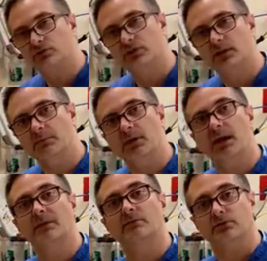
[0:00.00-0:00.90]
chamber
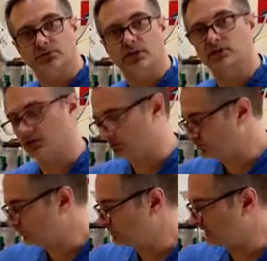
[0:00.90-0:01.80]
and for the suction
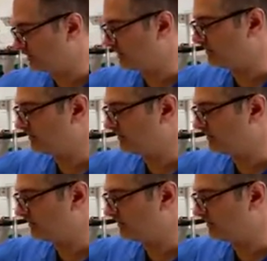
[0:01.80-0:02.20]
control chamber.